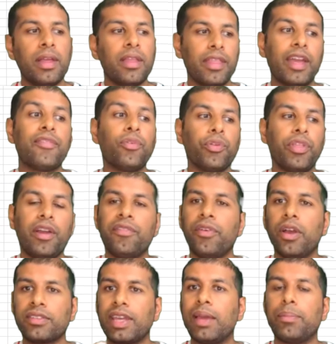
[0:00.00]
Therefore, their
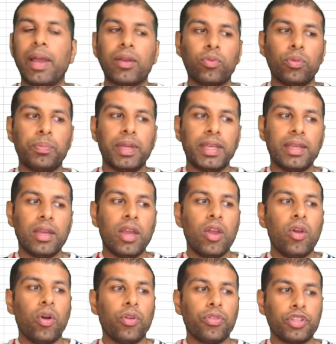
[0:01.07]
first game back will be
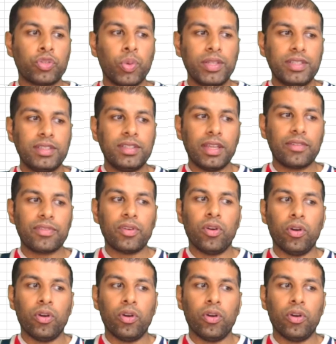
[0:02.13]
on the twenty-sixth